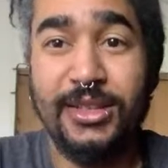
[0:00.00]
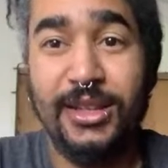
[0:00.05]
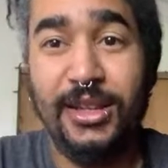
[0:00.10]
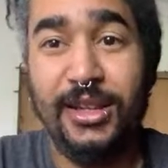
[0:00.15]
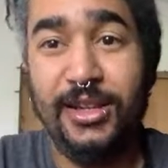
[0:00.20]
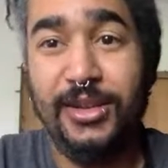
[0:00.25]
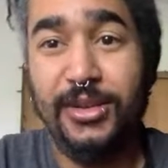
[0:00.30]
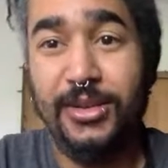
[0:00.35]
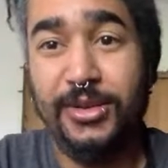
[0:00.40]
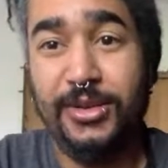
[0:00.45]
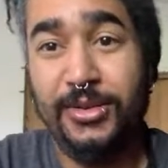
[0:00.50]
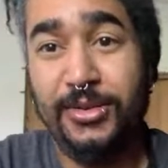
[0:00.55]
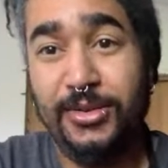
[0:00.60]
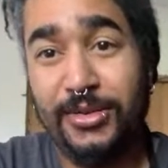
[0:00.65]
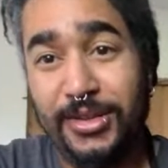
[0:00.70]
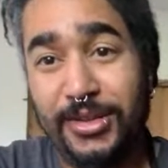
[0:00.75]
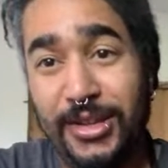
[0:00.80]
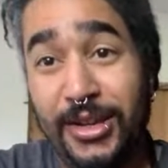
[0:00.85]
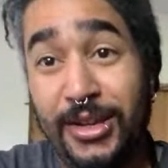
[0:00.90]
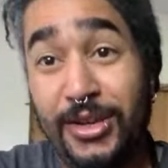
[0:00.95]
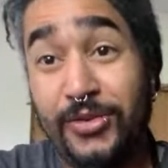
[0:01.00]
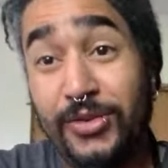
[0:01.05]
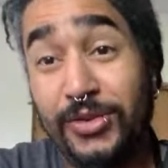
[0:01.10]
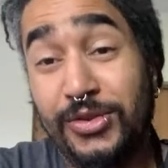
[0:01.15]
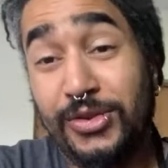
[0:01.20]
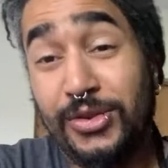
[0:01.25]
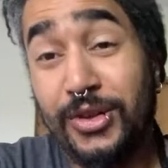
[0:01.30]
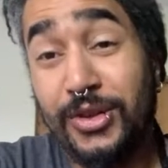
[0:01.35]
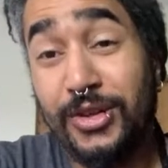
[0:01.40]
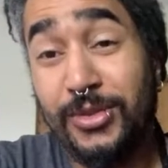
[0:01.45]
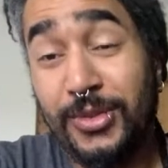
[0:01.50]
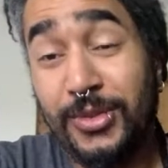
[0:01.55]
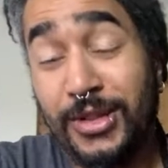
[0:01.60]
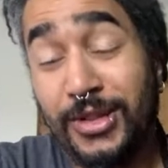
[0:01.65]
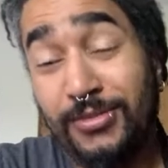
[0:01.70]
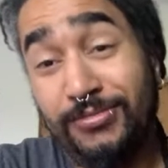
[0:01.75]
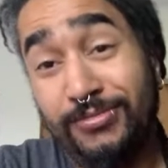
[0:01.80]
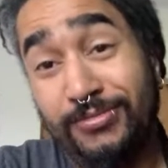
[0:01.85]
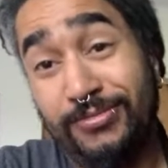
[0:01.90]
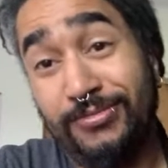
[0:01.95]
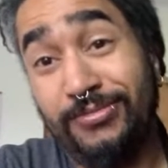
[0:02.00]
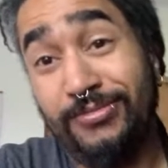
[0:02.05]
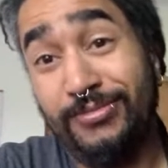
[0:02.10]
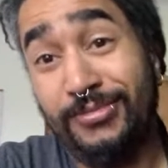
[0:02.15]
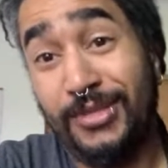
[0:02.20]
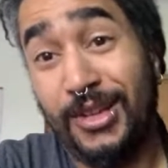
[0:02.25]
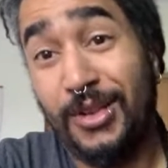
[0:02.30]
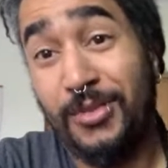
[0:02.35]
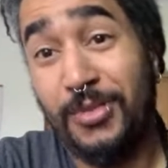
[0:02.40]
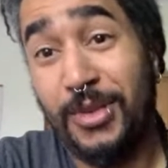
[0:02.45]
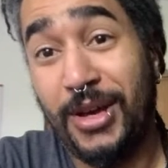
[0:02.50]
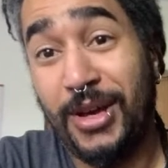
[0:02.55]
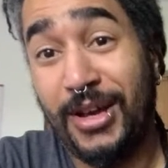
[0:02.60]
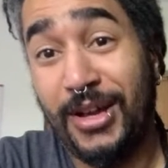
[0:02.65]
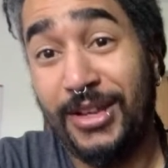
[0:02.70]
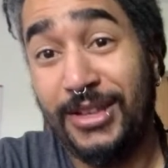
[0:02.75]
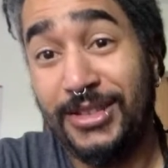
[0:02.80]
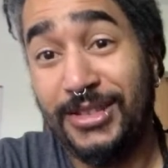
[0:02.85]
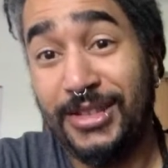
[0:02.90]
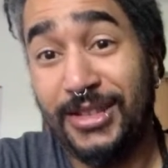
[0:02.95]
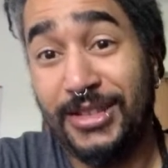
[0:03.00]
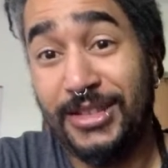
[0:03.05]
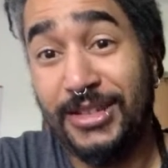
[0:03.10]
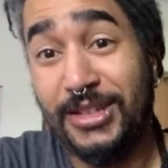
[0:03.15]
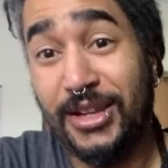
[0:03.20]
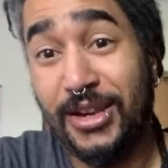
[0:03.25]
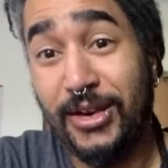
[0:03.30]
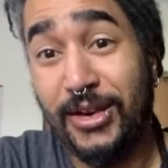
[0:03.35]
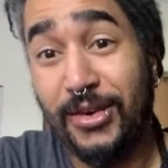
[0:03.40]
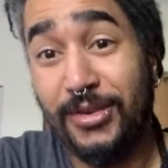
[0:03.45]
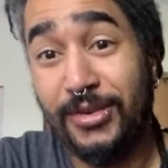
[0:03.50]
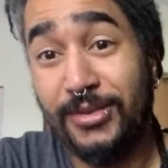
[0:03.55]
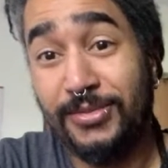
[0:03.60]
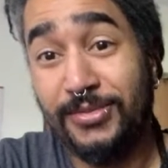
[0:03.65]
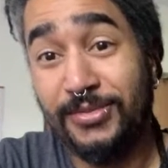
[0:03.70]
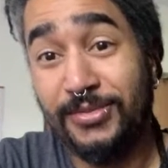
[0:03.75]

Hello. Thank you for joining me on my silly show.